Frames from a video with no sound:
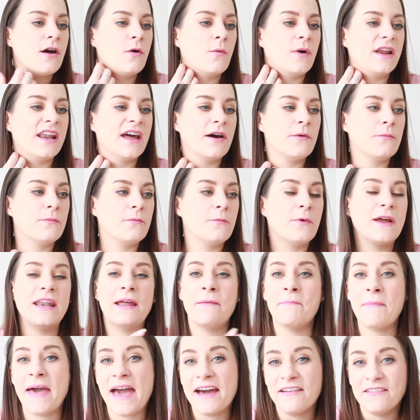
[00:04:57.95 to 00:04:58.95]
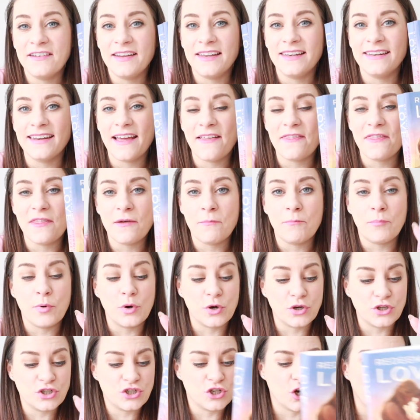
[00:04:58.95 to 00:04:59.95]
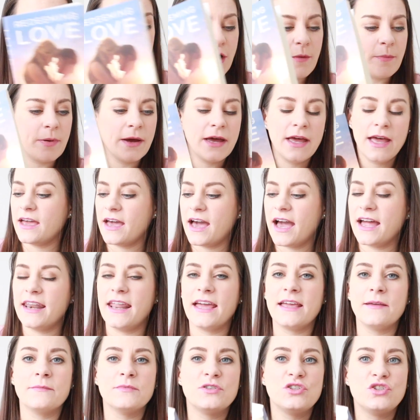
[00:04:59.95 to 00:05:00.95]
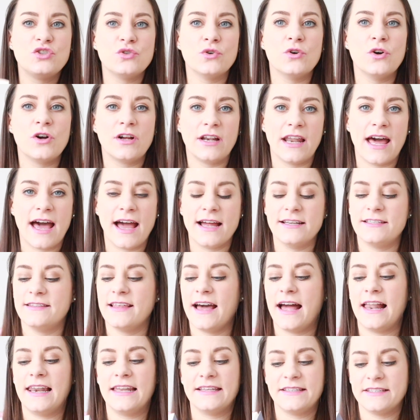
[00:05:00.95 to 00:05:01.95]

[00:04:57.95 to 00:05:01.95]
when I met her in the bookshop, and I am so glad that I